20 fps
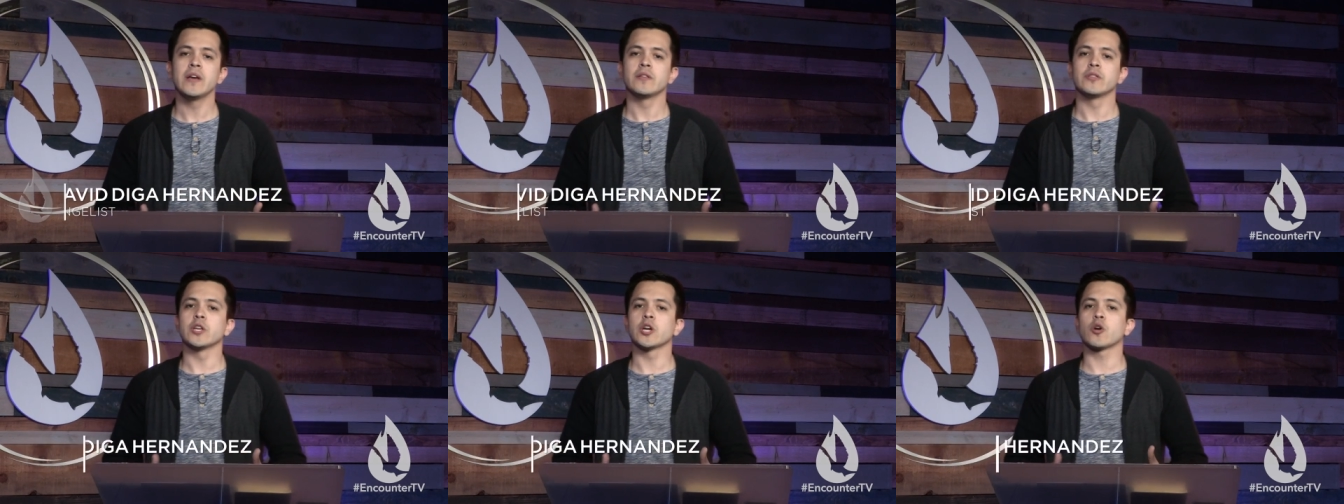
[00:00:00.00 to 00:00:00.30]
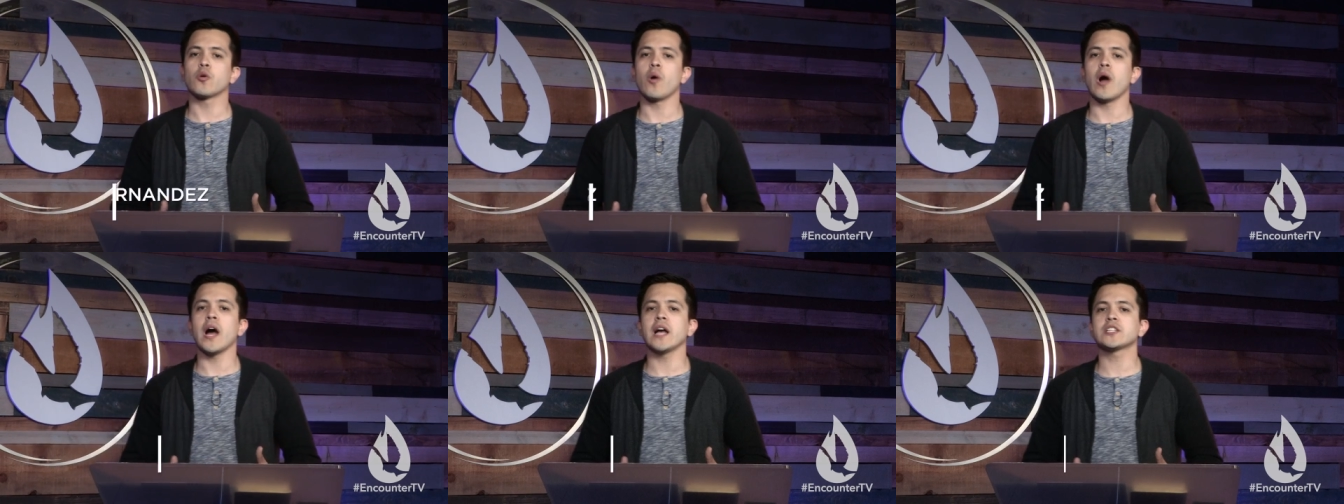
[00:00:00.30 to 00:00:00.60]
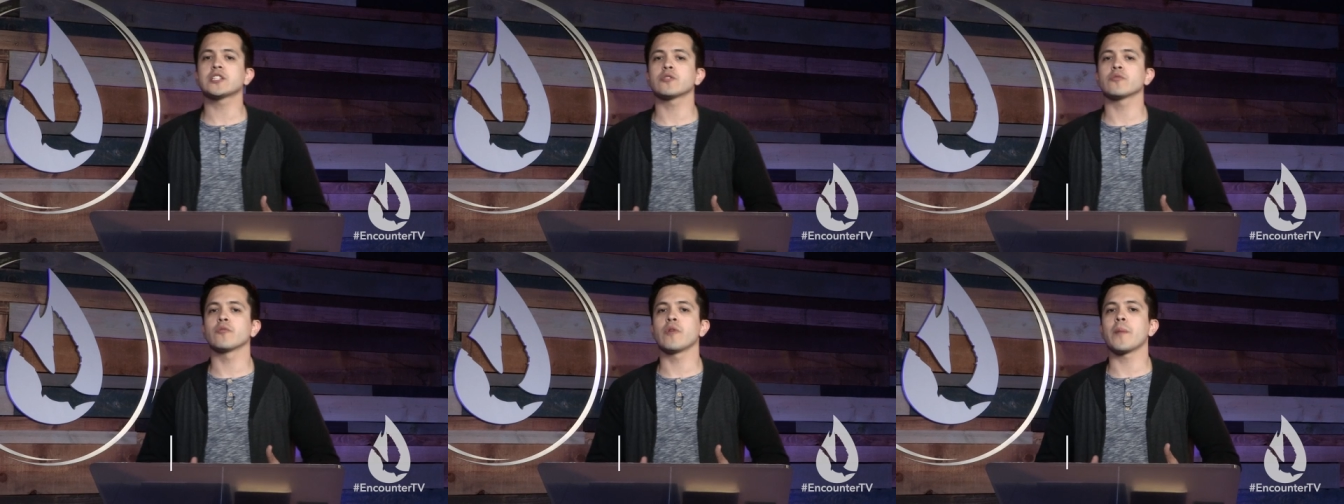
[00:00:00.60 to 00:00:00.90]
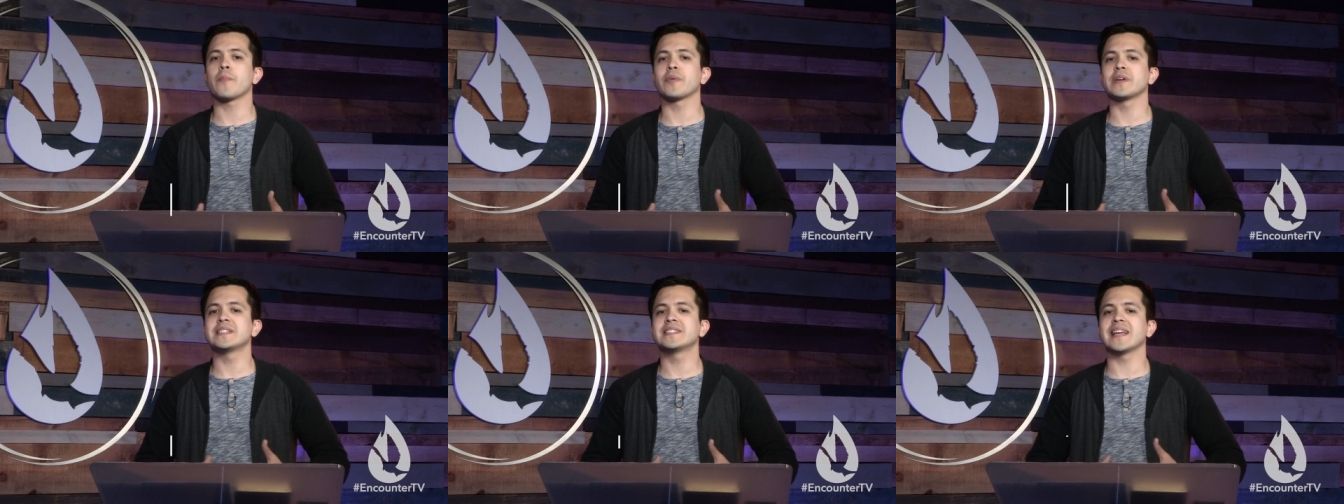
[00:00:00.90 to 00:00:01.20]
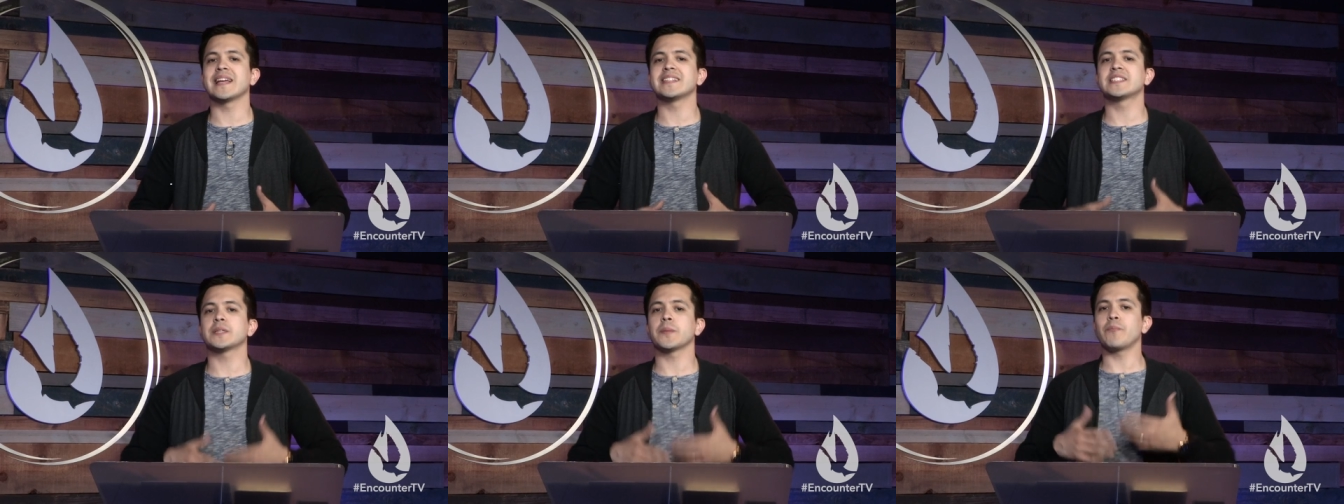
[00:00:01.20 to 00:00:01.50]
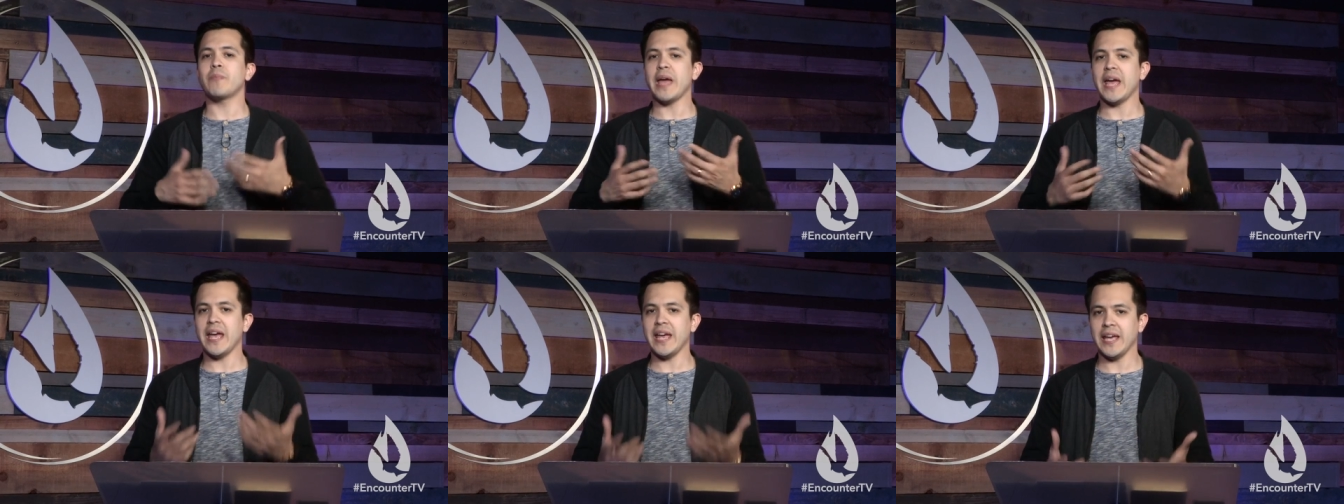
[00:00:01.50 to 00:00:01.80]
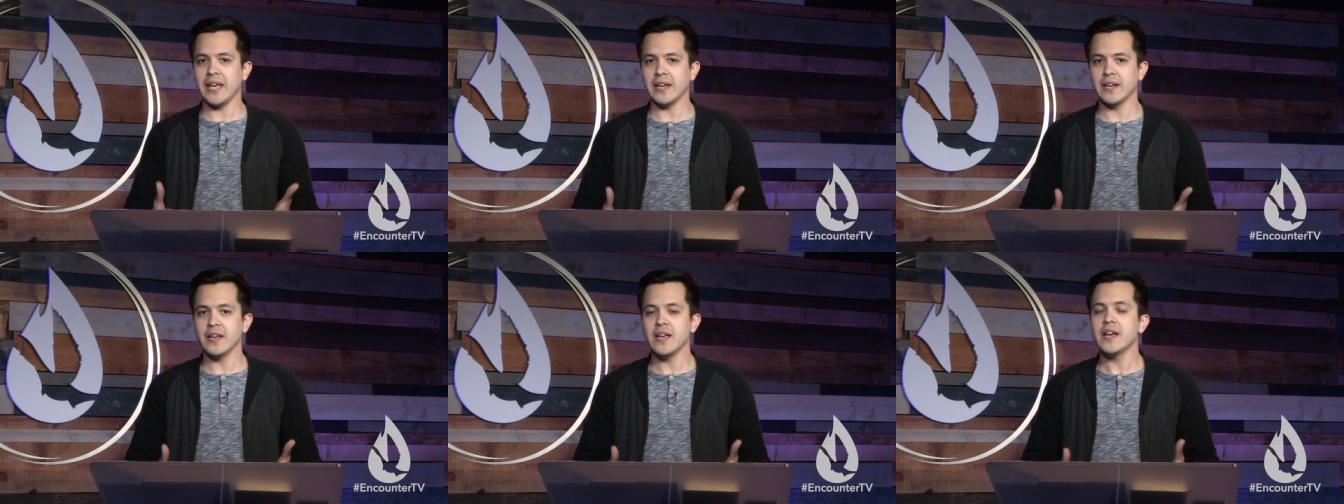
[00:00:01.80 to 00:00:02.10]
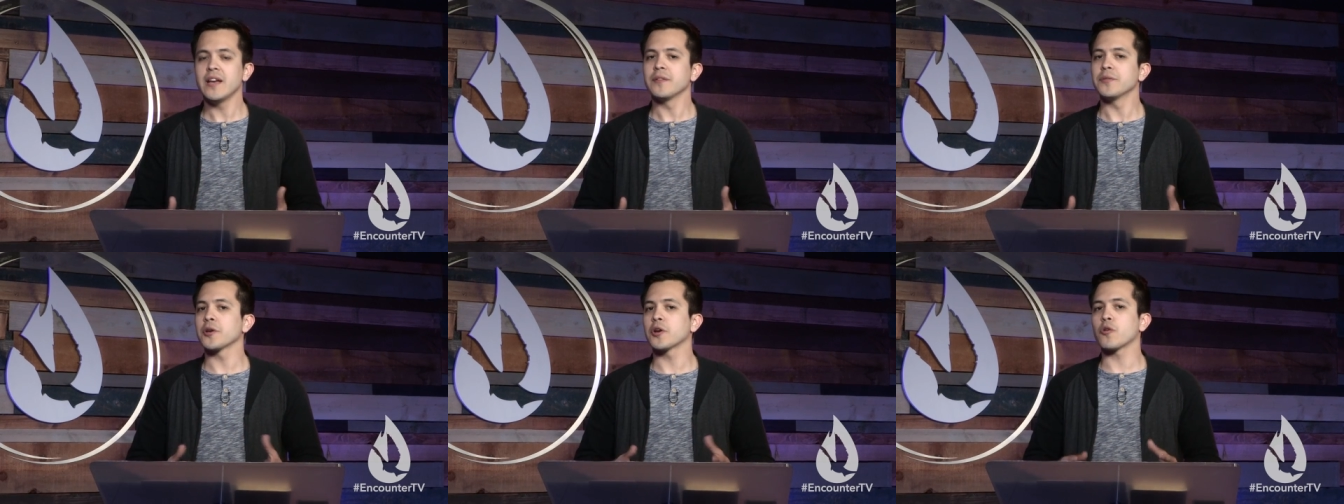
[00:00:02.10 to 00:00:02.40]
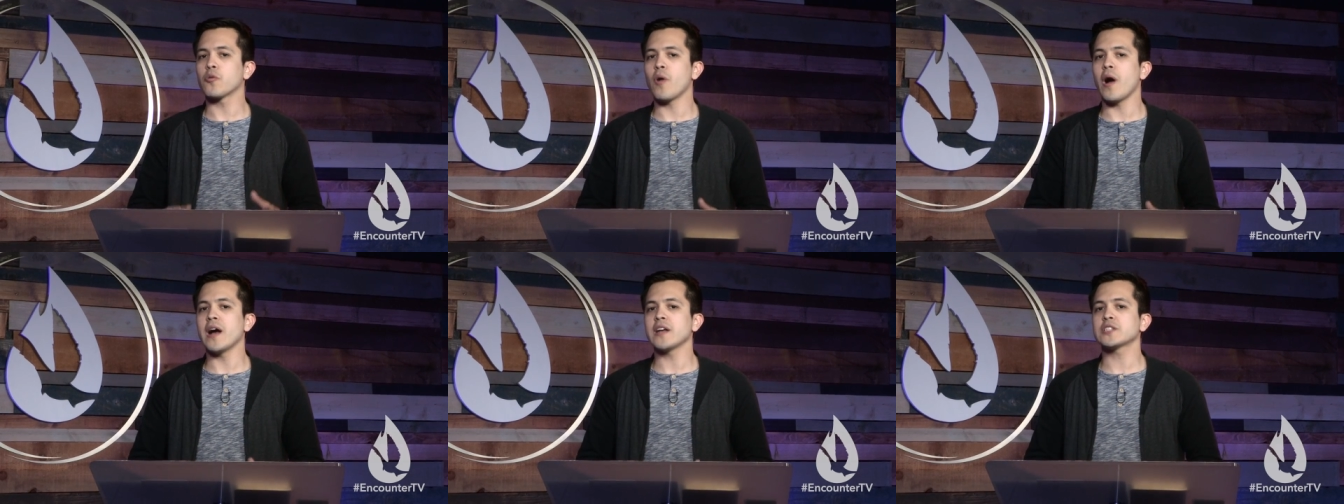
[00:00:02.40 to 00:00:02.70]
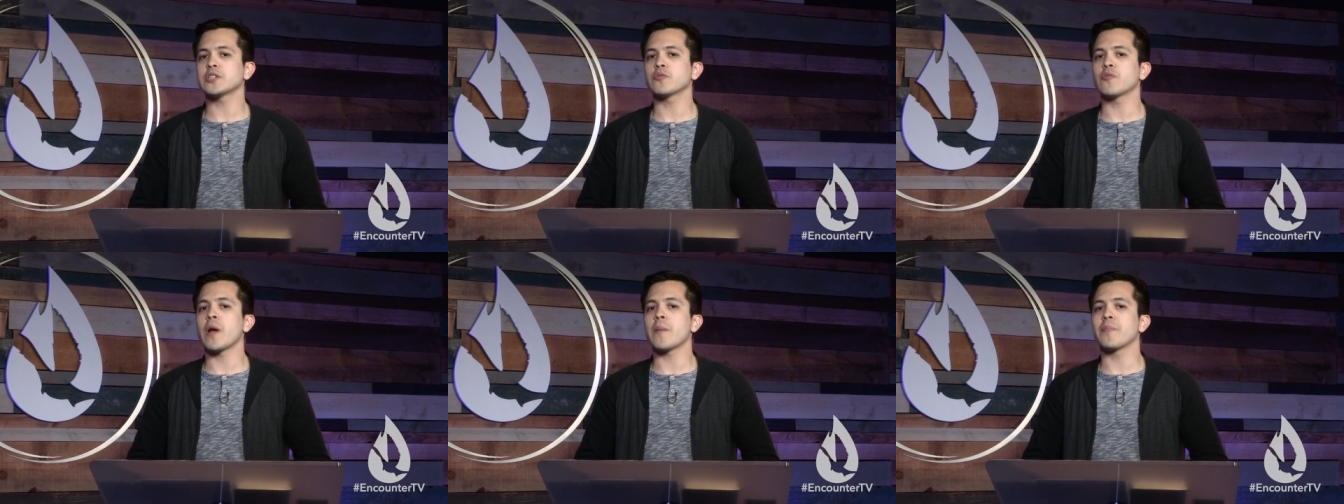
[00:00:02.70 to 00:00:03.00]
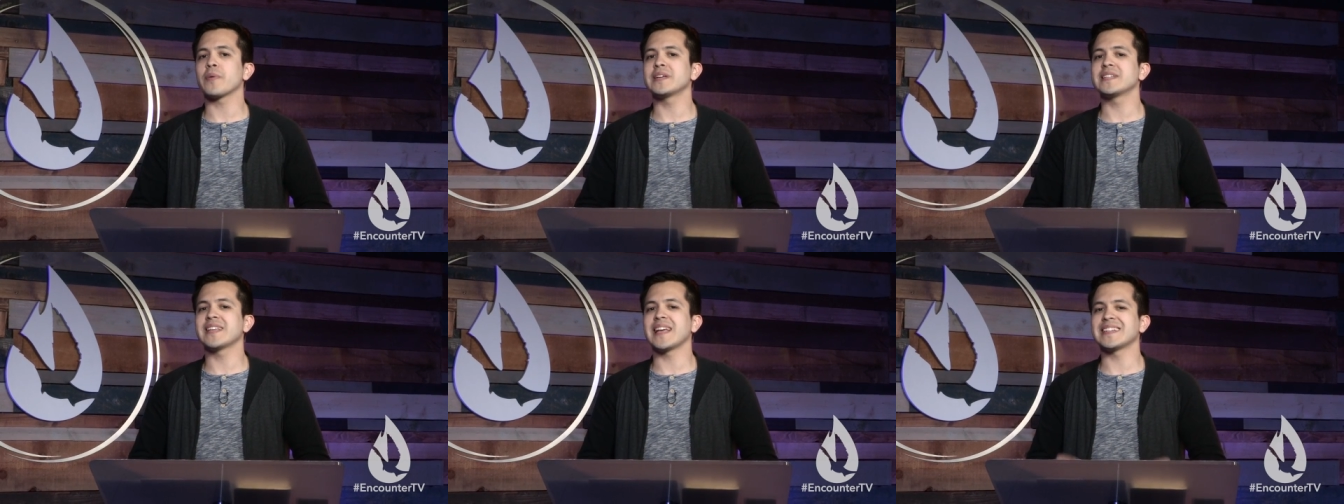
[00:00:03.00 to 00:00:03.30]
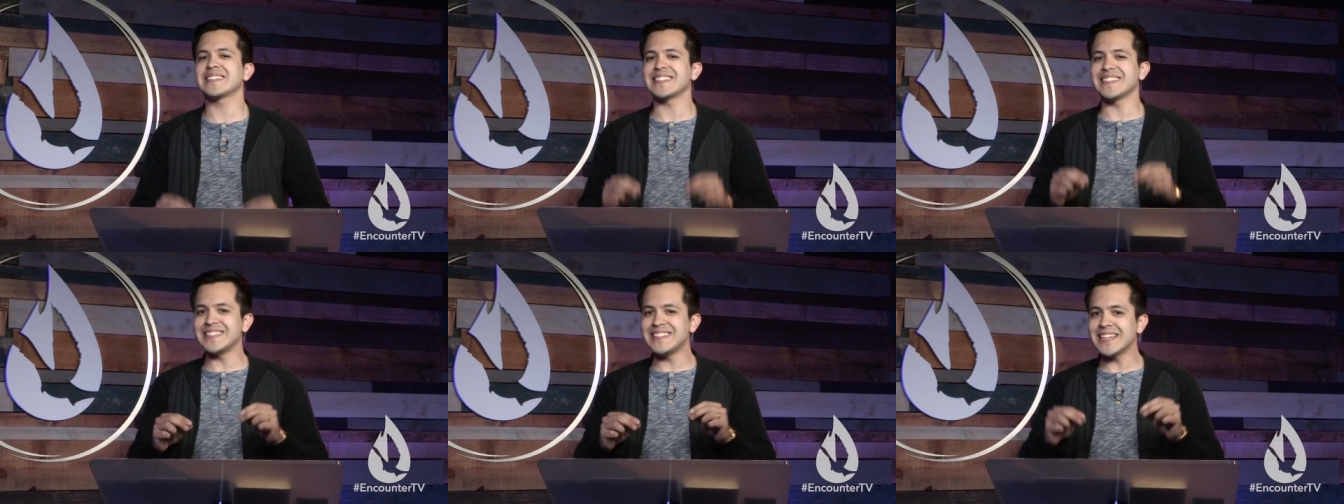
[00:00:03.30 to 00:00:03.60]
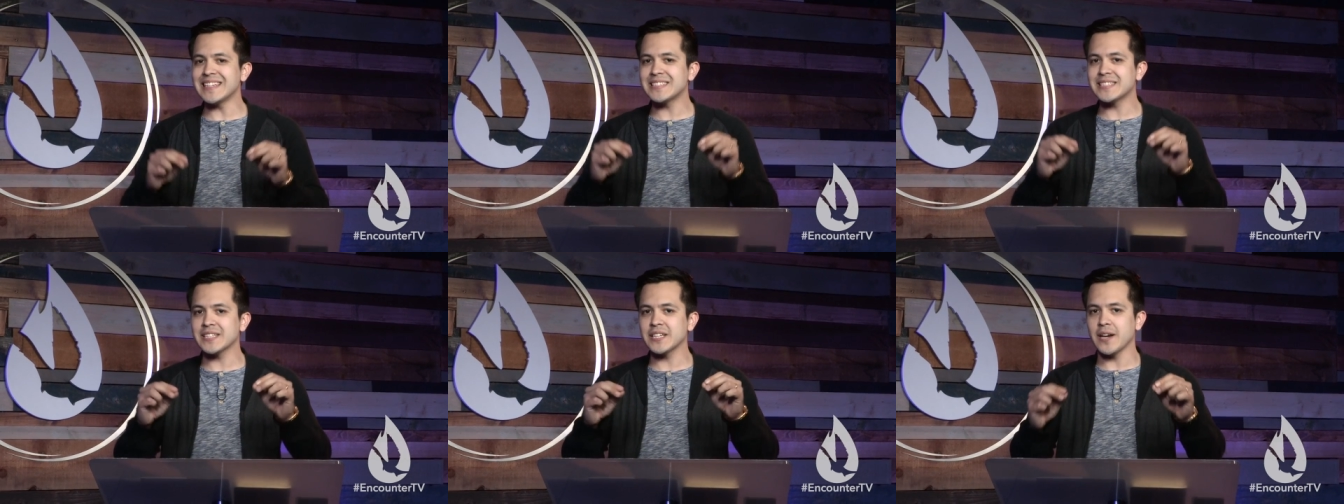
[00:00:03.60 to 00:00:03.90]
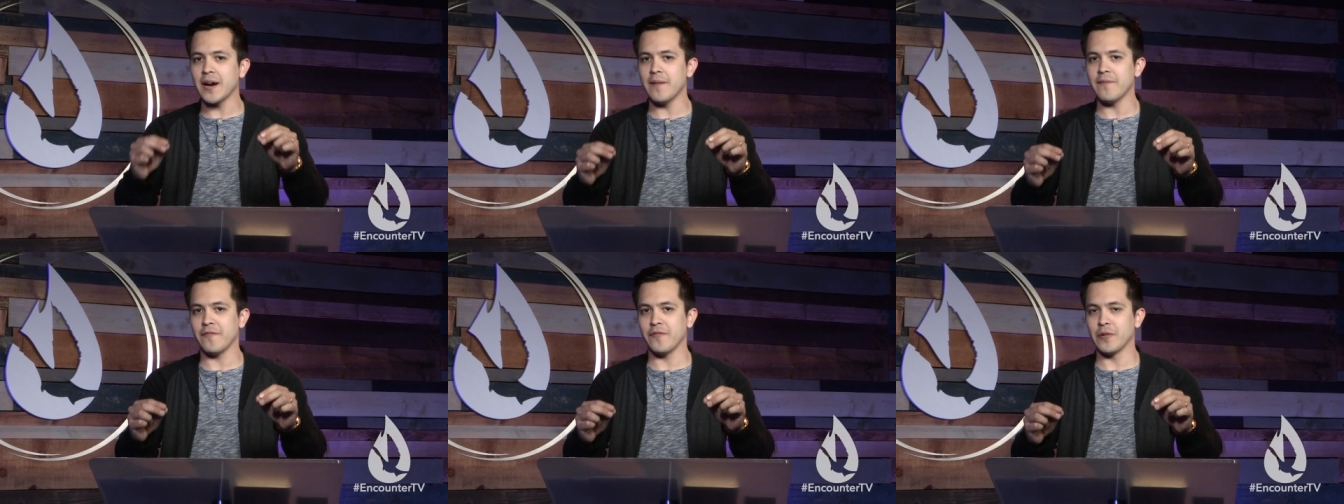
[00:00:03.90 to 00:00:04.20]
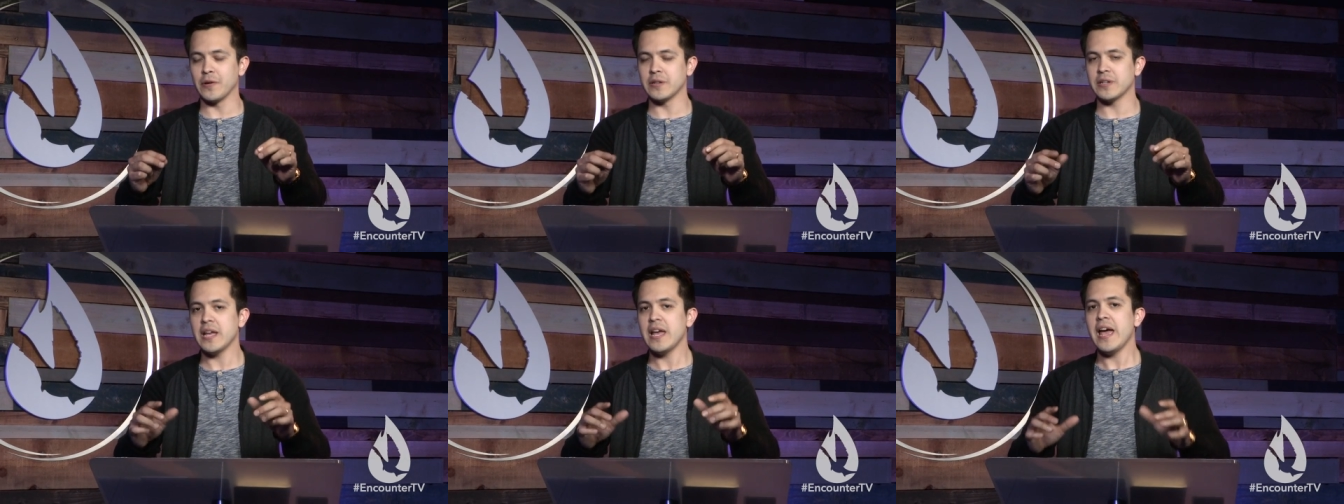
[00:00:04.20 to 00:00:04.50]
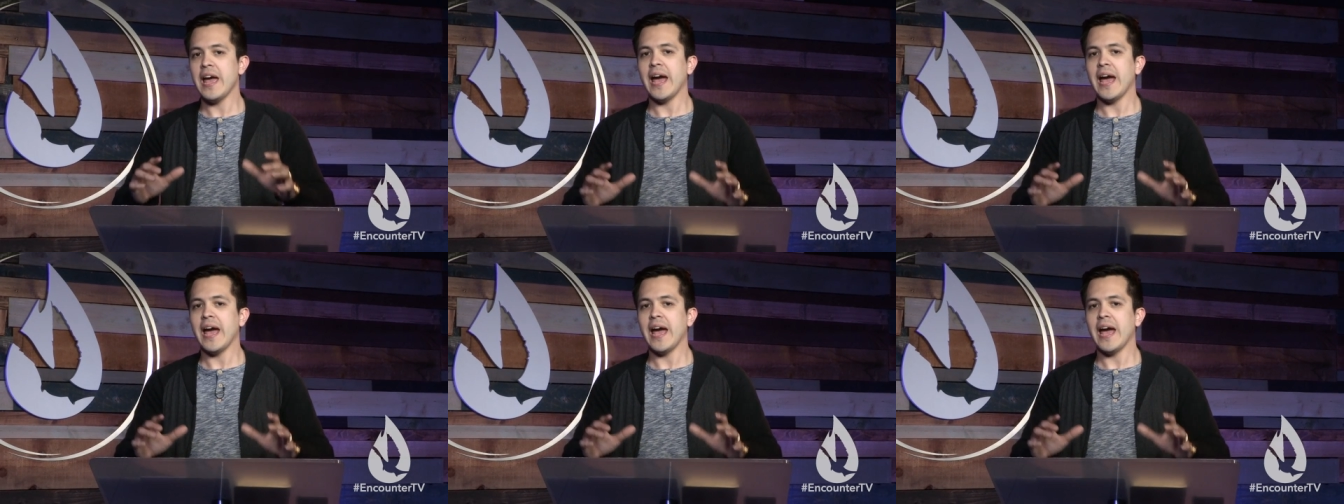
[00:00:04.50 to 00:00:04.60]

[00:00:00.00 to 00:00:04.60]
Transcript: The cross represents pain. The cross represents discomfort.